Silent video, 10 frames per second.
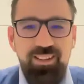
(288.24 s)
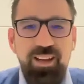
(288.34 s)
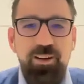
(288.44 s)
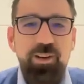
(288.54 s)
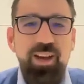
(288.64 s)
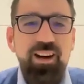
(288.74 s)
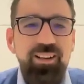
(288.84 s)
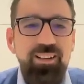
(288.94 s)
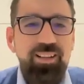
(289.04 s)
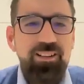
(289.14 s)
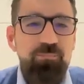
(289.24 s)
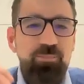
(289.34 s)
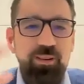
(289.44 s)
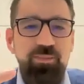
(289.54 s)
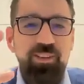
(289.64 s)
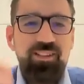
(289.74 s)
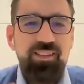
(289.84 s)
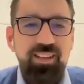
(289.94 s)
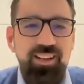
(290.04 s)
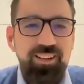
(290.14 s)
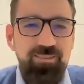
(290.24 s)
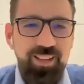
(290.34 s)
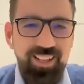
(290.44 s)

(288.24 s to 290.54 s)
Then we are in perfect sync.